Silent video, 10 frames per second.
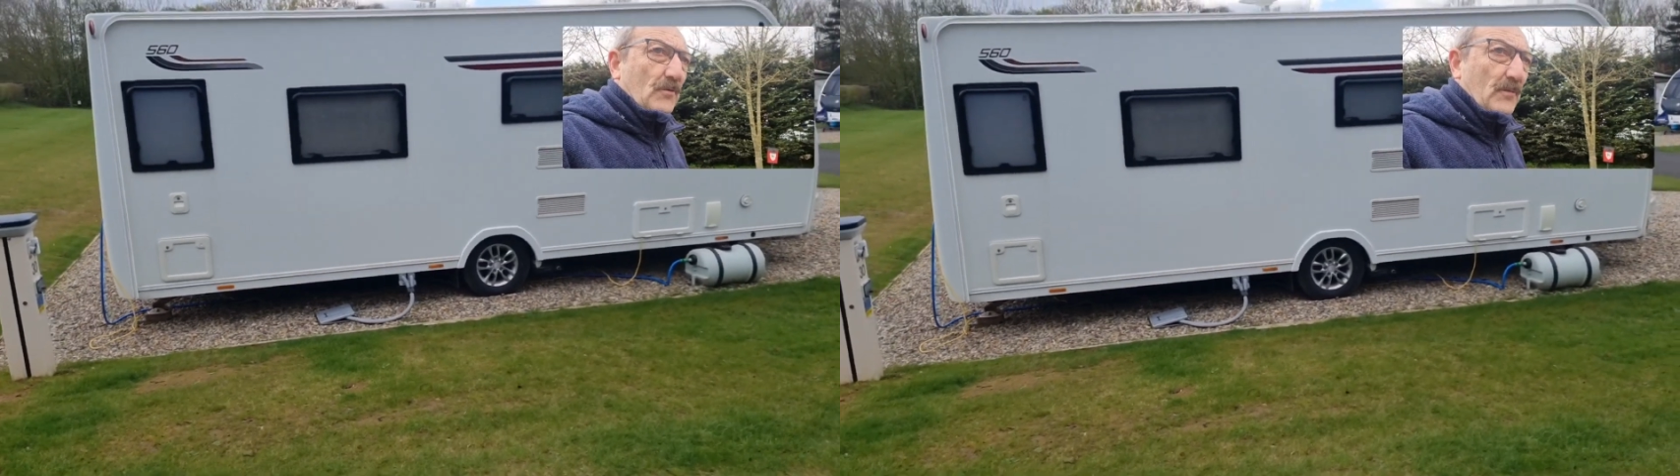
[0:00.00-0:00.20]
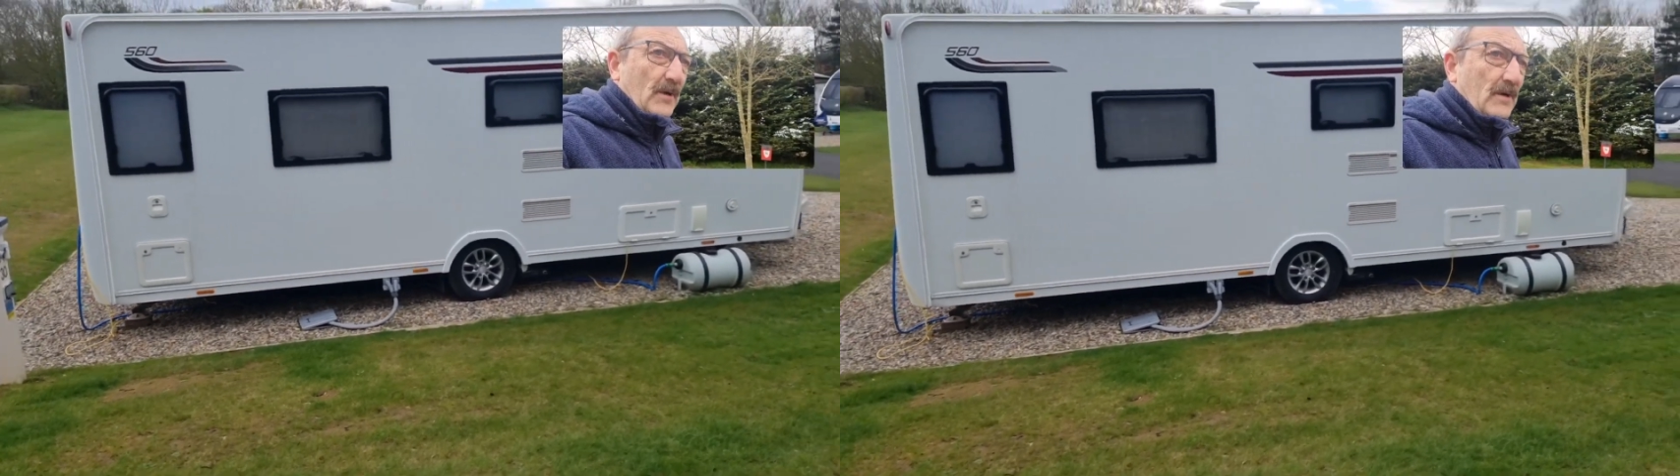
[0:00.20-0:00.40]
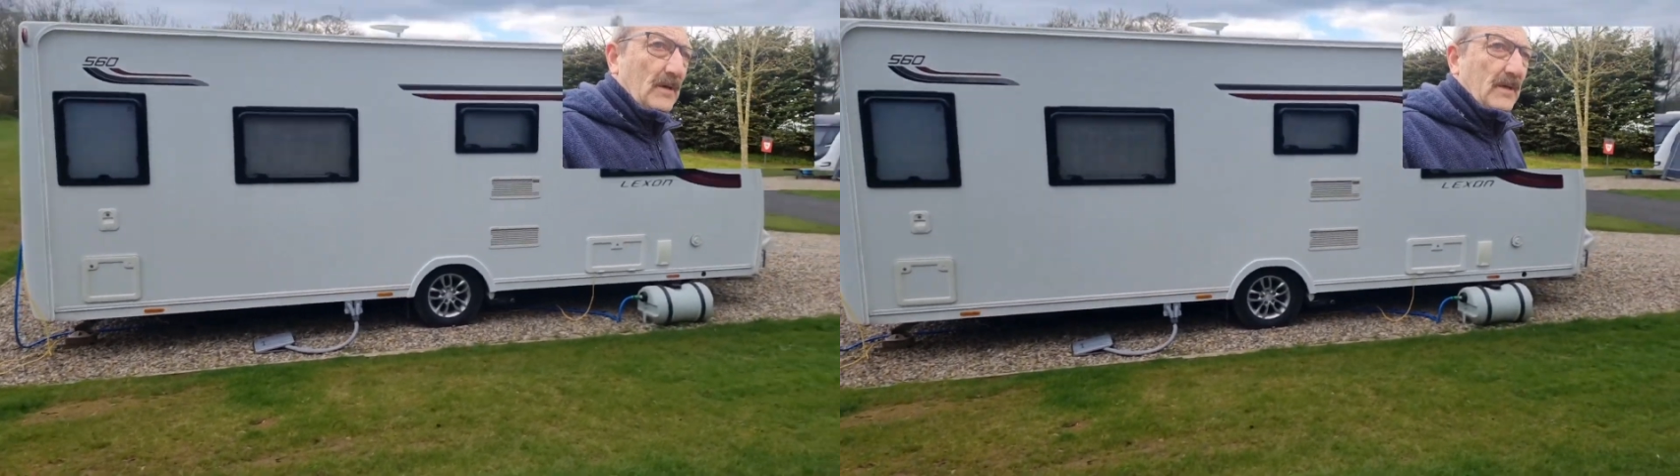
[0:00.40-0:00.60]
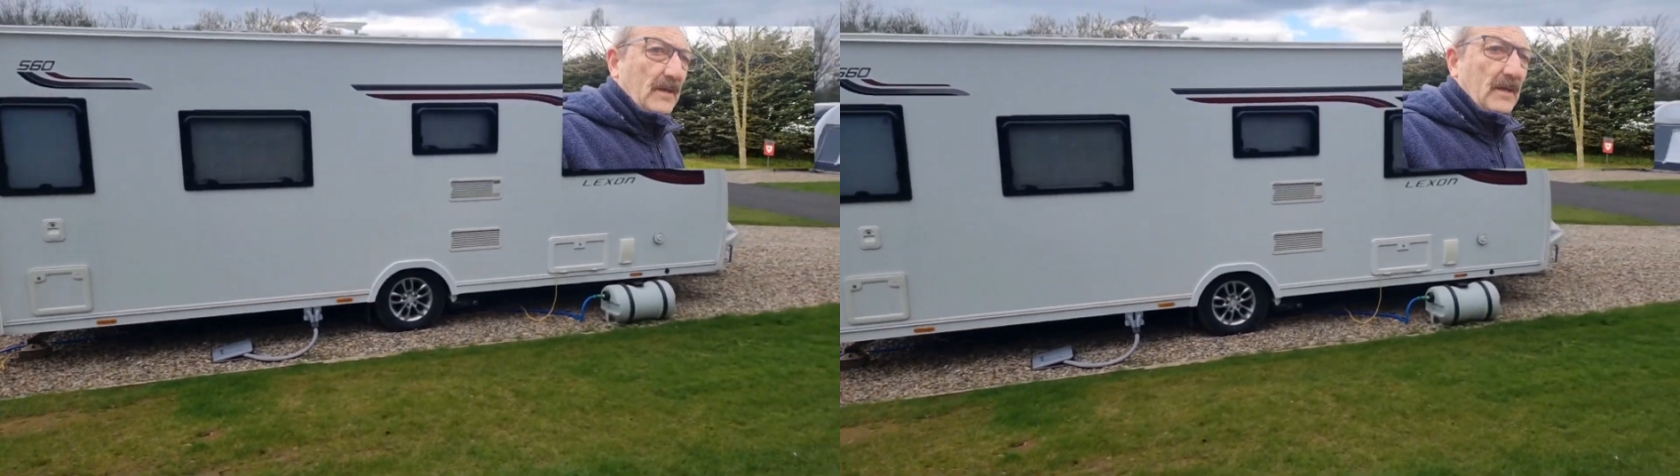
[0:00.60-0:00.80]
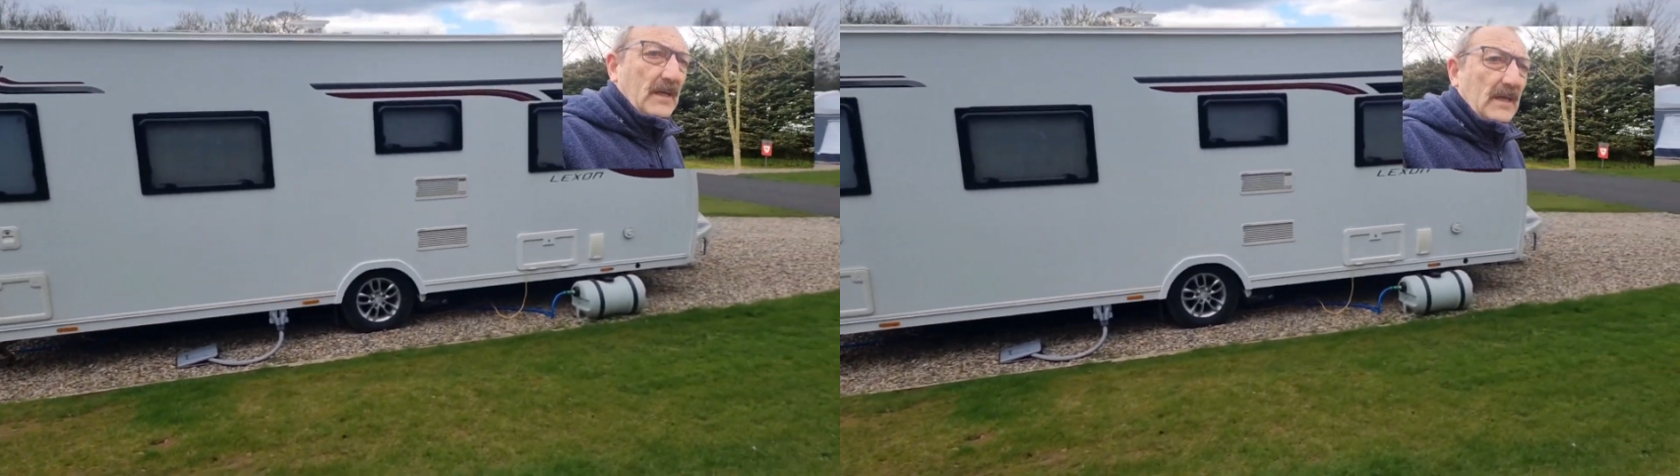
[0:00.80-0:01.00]
number,
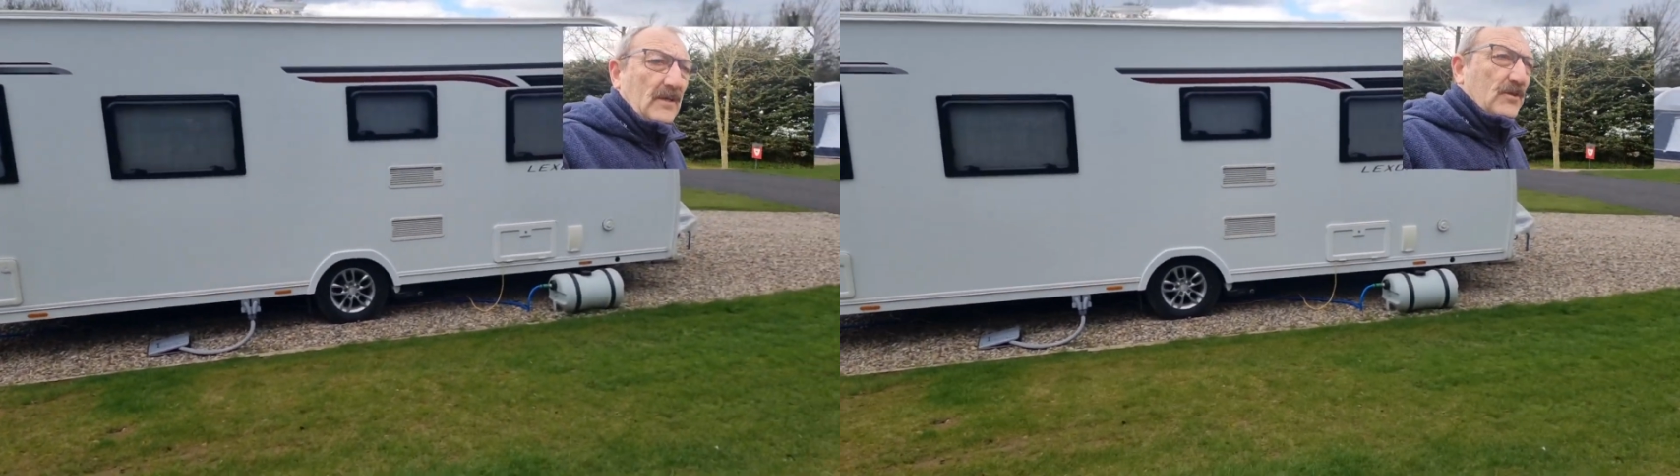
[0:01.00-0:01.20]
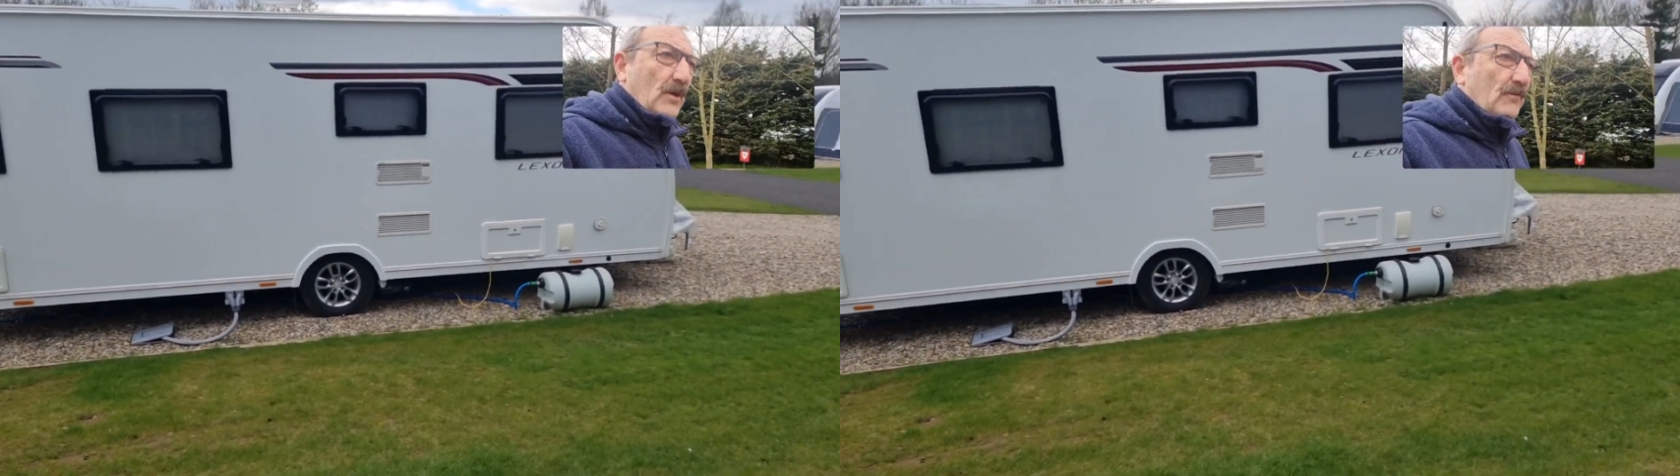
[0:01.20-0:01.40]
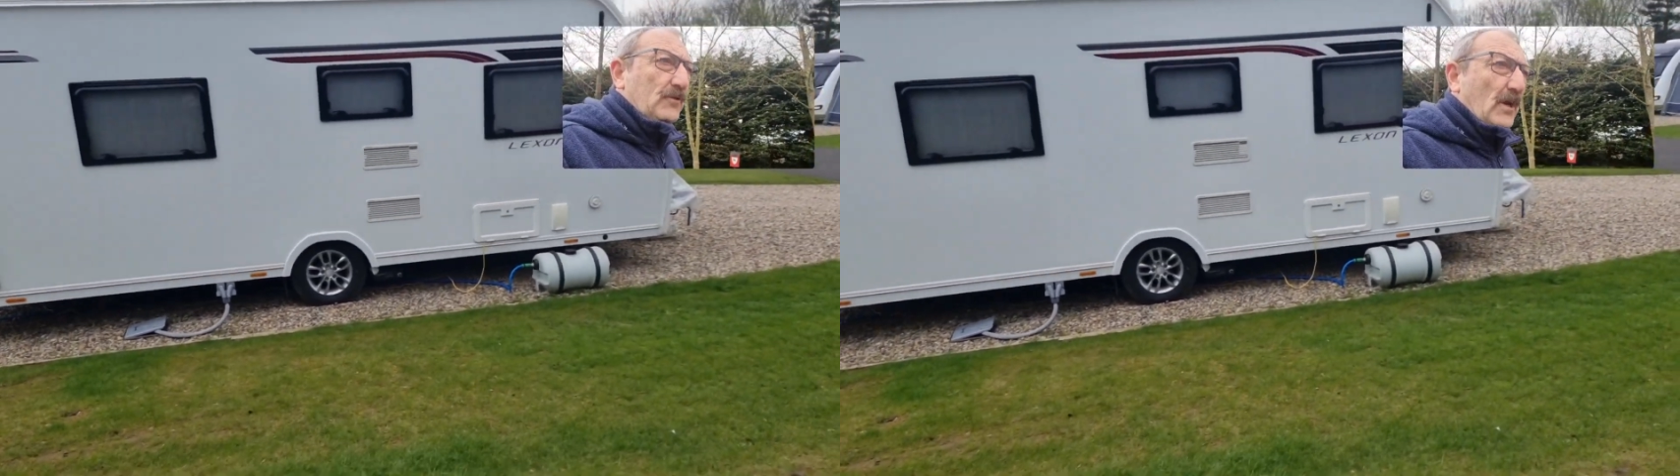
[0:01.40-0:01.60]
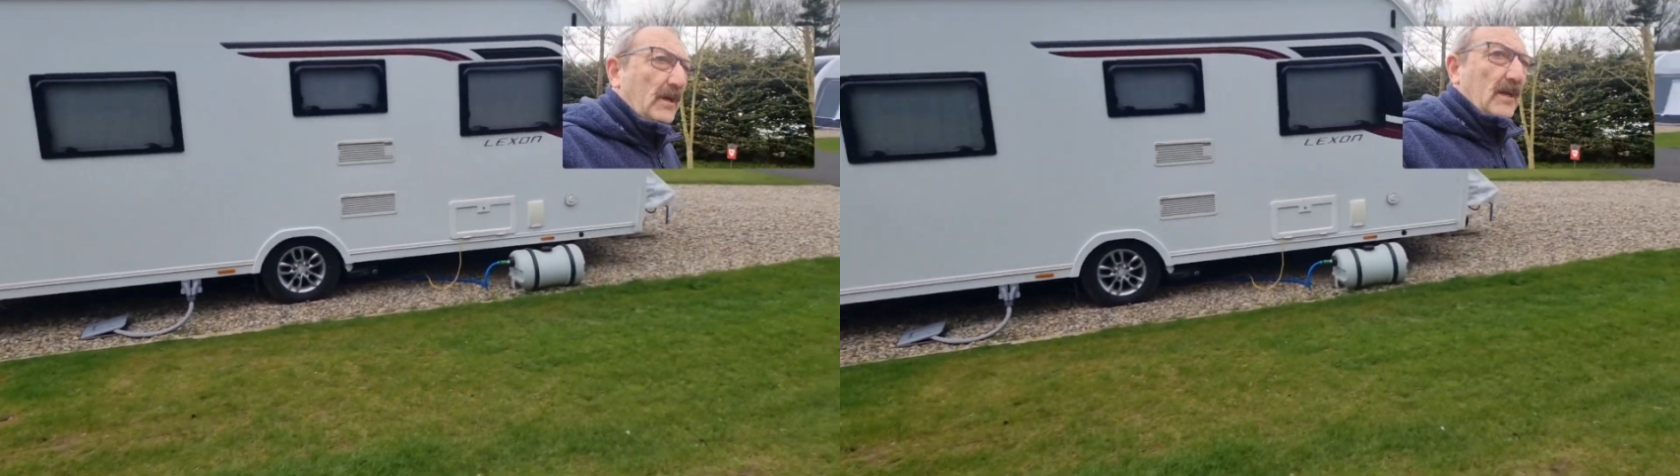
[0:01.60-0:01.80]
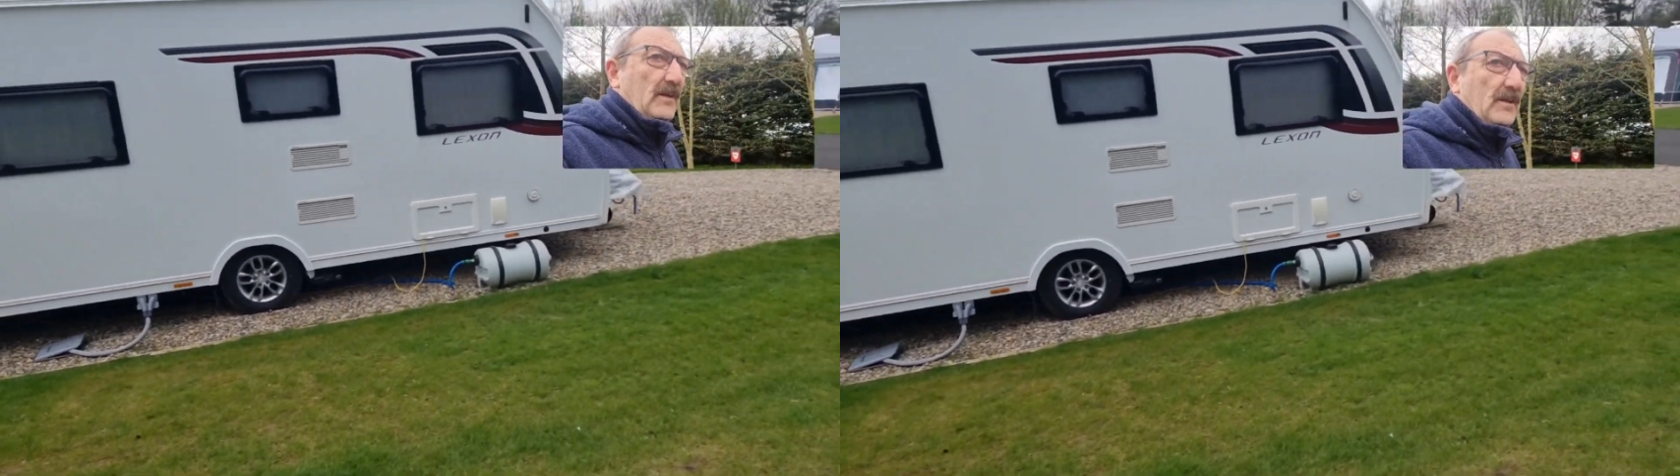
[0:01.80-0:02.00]

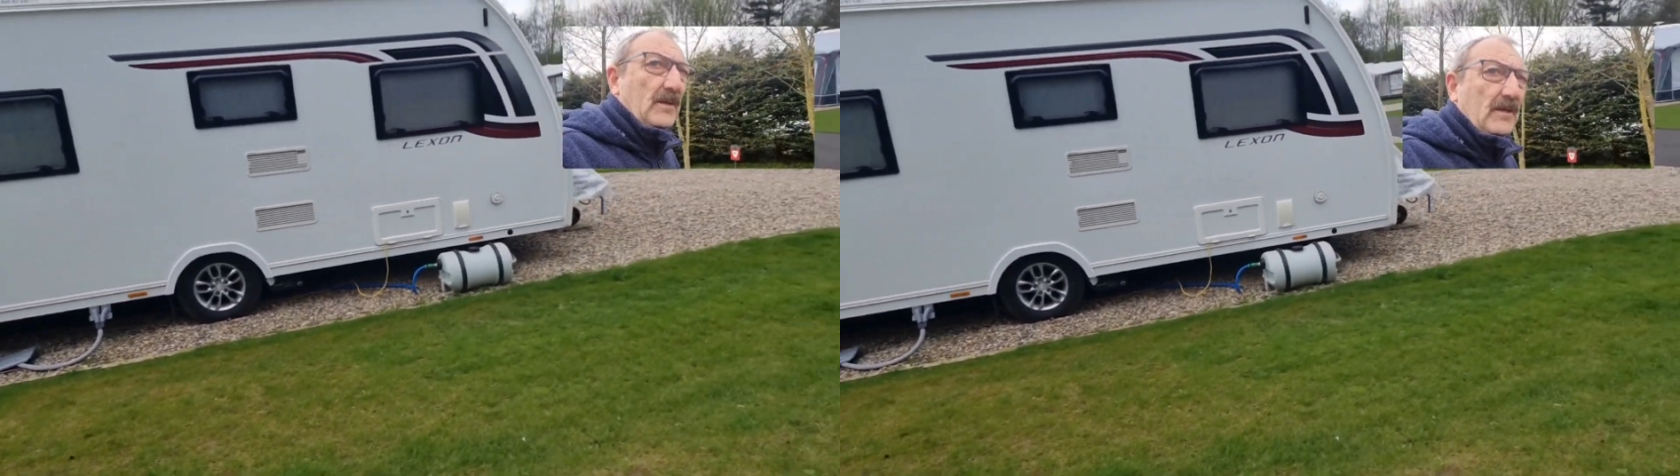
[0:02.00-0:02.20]
self-check-in,